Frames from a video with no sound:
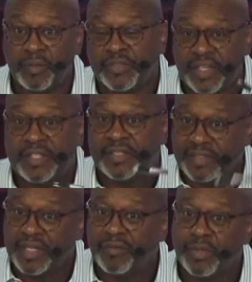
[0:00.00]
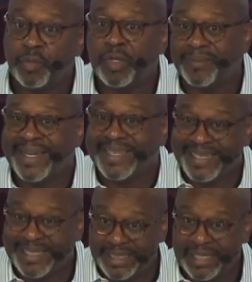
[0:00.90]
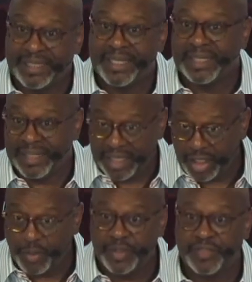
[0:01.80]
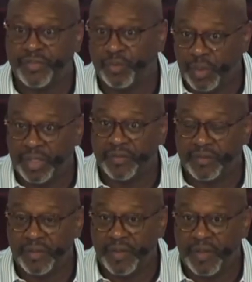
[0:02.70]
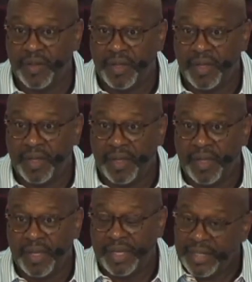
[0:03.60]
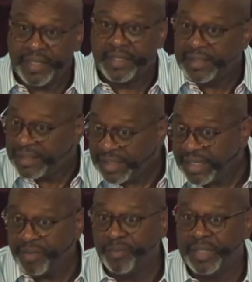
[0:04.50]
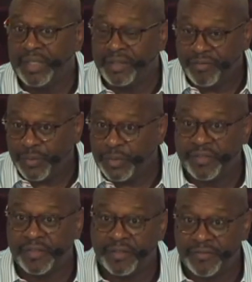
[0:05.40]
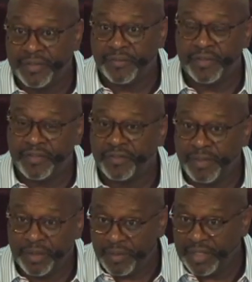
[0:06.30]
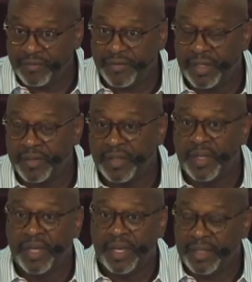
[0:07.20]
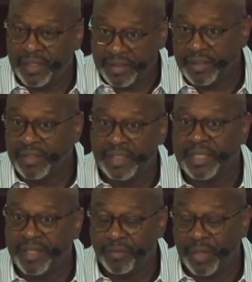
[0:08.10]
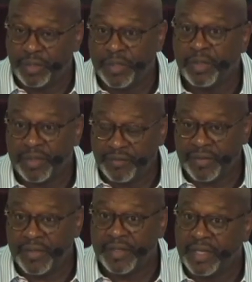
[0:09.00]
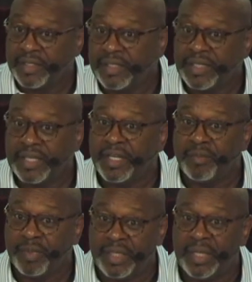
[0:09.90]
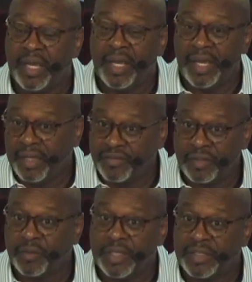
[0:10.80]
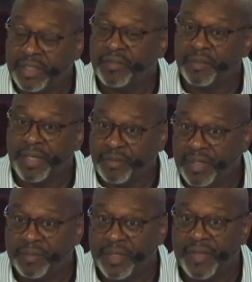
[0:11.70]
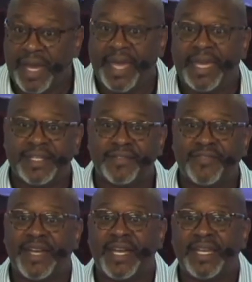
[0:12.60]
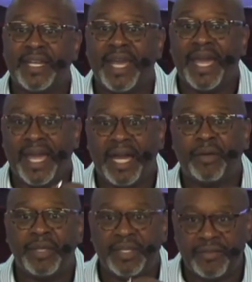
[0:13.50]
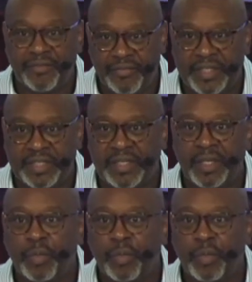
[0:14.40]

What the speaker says: was I discovered what my innate inheritance was. And I couldn't let it be in the 40s and the 50s as my grandfather, and I couldn't let it, my great-grandfather, and I couldn't let it be as the great days of my grandmother. I had to find how it fitted